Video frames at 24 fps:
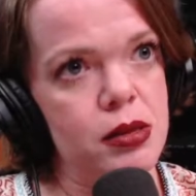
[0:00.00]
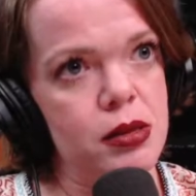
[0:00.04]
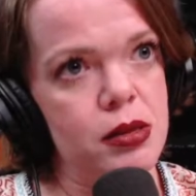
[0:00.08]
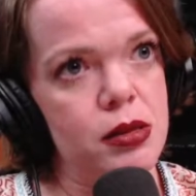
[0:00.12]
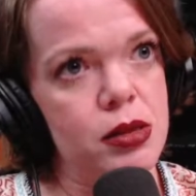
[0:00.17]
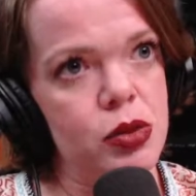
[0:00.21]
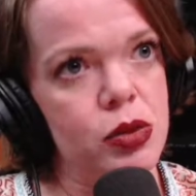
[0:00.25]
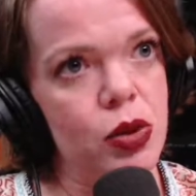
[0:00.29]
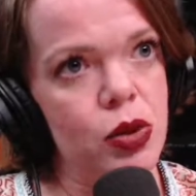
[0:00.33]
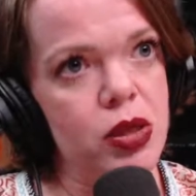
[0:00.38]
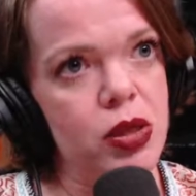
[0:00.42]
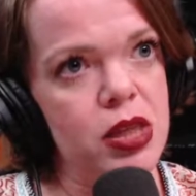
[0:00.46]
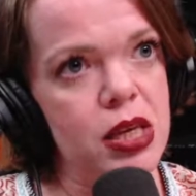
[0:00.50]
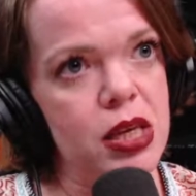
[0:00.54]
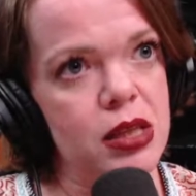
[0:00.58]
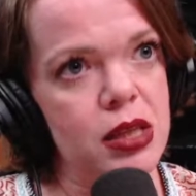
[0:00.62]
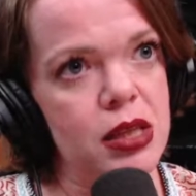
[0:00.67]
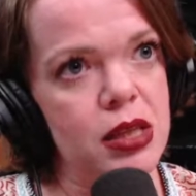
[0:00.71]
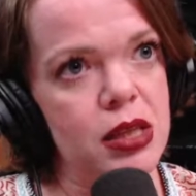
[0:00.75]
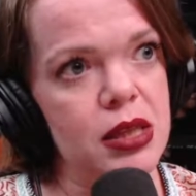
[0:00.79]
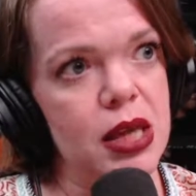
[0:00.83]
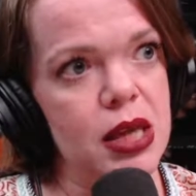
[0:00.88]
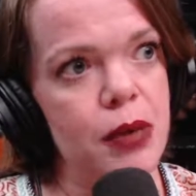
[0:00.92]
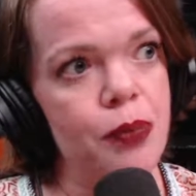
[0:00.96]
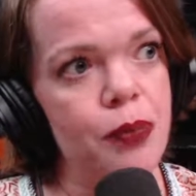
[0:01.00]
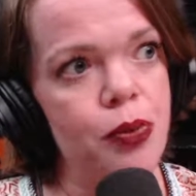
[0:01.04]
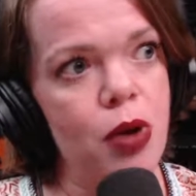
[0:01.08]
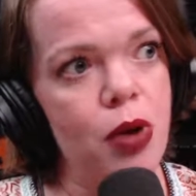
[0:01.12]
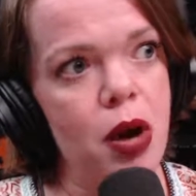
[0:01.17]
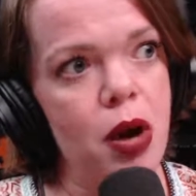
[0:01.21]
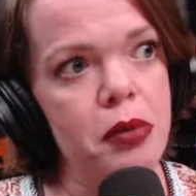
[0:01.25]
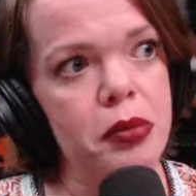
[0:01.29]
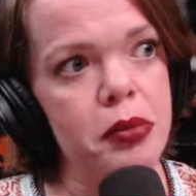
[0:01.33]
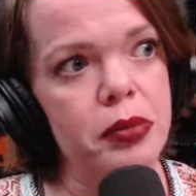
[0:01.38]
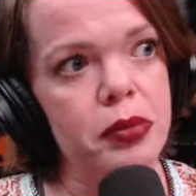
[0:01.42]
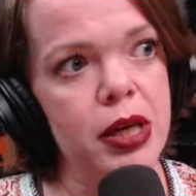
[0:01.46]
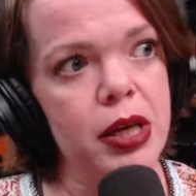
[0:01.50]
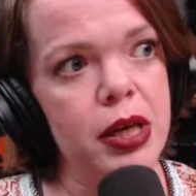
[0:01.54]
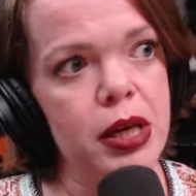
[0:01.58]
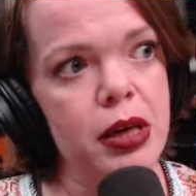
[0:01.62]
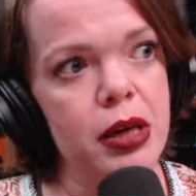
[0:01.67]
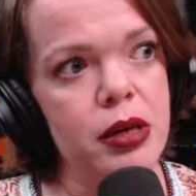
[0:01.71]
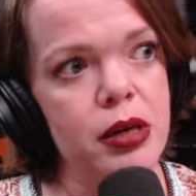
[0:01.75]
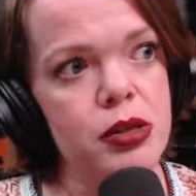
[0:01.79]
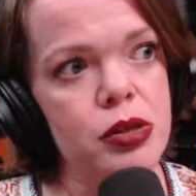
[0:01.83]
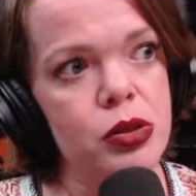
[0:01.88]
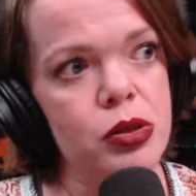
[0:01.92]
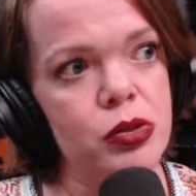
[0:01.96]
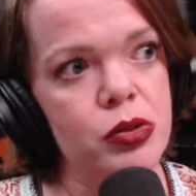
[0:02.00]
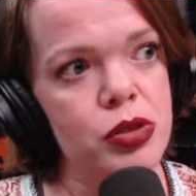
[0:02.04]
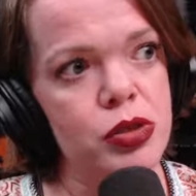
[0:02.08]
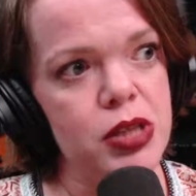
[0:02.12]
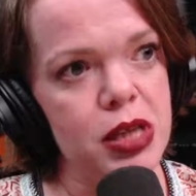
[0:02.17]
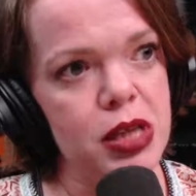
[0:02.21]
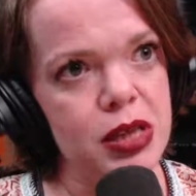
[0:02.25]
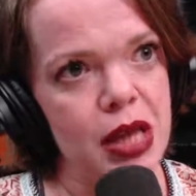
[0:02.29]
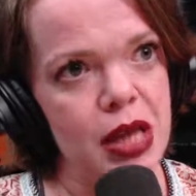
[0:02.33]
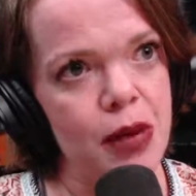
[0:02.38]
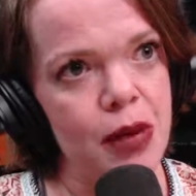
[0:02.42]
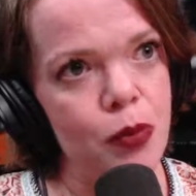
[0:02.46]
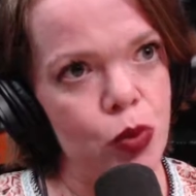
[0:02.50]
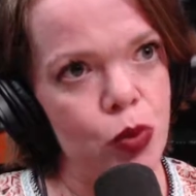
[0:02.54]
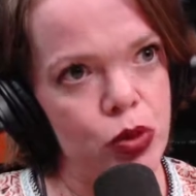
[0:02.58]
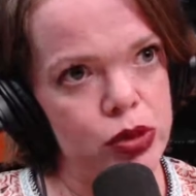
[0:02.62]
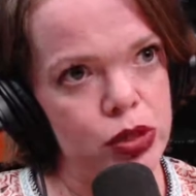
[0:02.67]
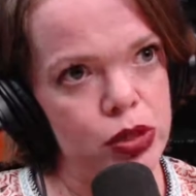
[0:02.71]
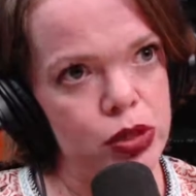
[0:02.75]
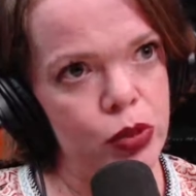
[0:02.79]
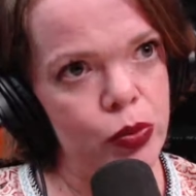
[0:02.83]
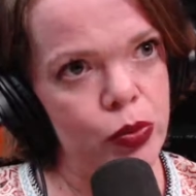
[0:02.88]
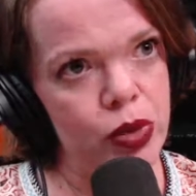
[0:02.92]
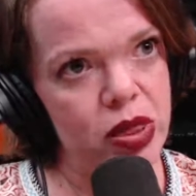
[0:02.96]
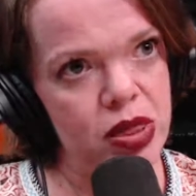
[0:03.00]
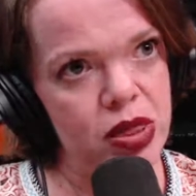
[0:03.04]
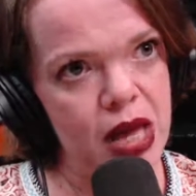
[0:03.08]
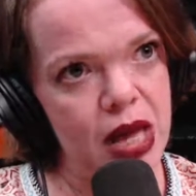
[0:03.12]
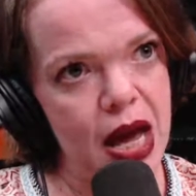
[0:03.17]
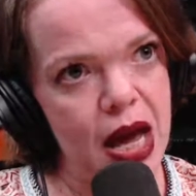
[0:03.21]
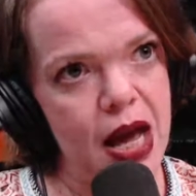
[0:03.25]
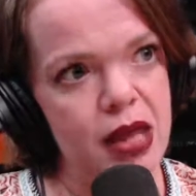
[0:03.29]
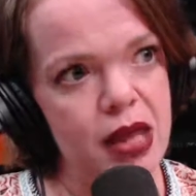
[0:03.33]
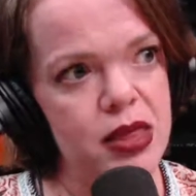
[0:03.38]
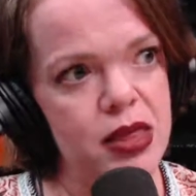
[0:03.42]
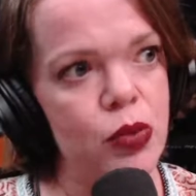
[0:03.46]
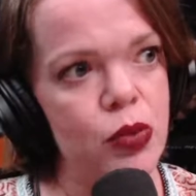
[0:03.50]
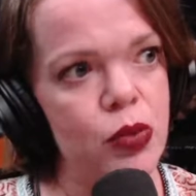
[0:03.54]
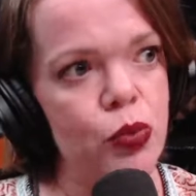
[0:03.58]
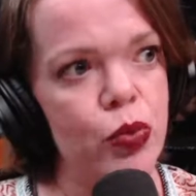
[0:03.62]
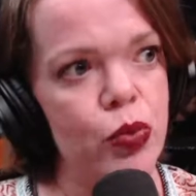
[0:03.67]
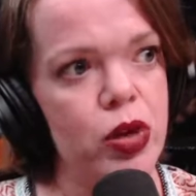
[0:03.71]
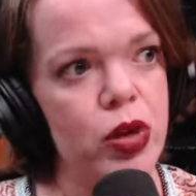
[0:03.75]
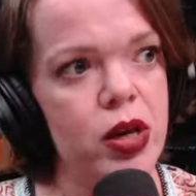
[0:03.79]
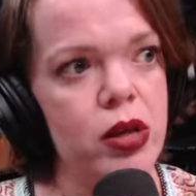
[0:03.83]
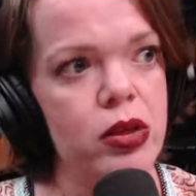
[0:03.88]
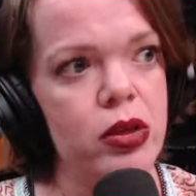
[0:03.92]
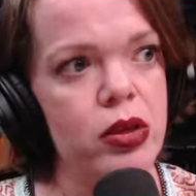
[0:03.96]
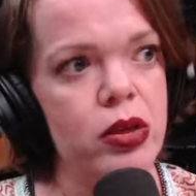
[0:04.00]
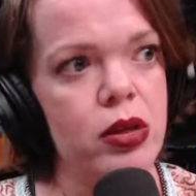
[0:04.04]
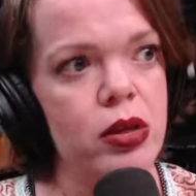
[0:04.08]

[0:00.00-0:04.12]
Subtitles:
So I think that they probably associate that more so with that than with